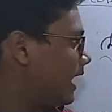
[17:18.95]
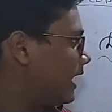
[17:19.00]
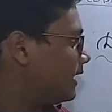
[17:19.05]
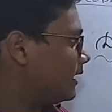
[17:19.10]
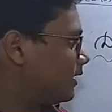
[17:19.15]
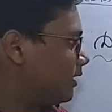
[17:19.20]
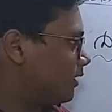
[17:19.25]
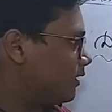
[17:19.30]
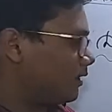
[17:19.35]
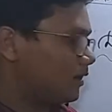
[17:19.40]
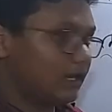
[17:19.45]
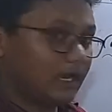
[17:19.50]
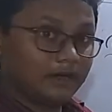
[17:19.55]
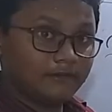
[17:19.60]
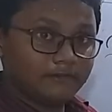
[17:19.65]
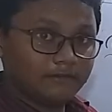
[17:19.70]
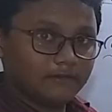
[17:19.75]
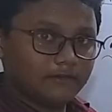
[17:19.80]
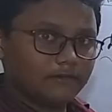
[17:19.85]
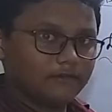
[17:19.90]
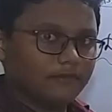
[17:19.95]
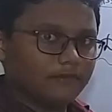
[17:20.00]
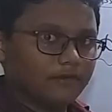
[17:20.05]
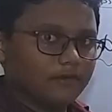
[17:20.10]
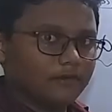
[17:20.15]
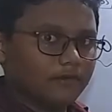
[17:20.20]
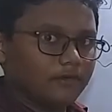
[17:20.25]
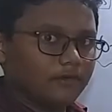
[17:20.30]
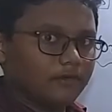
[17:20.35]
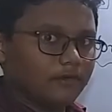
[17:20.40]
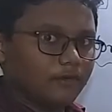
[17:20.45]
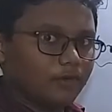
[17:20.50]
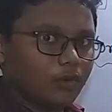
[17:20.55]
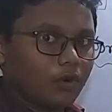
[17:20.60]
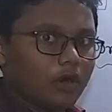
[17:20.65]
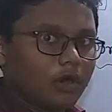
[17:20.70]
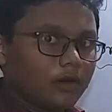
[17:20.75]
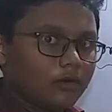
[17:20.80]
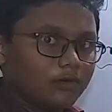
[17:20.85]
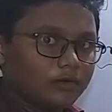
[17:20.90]
And now
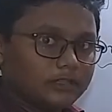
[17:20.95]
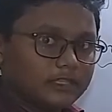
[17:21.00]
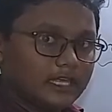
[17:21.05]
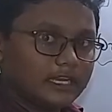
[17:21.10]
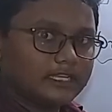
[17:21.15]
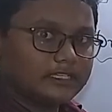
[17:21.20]
the